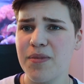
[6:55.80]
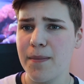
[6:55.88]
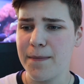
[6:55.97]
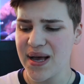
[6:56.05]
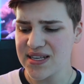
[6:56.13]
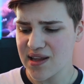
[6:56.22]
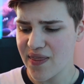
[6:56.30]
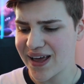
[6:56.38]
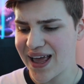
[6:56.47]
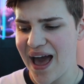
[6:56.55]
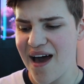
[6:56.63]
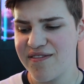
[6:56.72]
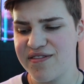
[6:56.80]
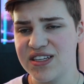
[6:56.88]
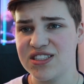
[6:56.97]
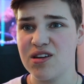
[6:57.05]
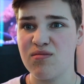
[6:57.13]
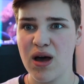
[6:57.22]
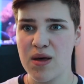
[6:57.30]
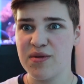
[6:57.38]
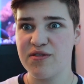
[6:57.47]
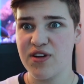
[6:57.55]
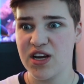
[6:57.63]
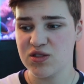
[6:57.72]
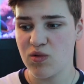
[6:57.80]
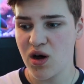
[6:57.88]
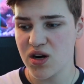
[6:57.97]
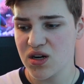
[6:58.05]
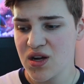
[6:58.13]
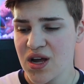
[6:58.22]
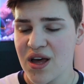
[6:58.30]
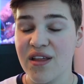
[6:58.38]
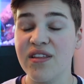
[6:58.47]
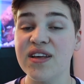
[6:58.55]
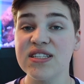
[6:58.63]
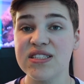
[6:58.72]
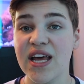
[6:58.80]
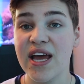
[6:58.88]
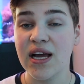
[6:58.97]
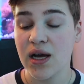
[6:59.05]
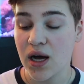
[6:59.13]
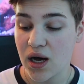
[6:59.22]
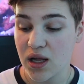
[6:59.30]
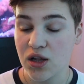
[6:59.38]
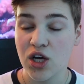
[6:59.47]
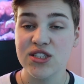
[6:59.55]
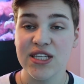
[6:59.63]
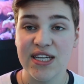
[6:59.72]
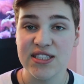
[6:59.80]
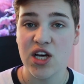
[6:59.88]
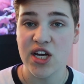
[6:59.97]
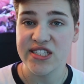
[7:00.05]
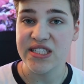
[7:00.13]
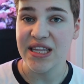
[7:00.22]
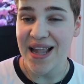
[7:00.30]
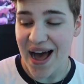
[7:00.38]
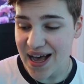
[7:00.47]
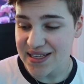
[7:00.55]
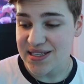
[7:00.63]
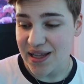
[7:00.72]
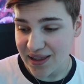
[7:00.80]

but based on the catfish, it might be freshwater. This tank uh, looks like it's on its last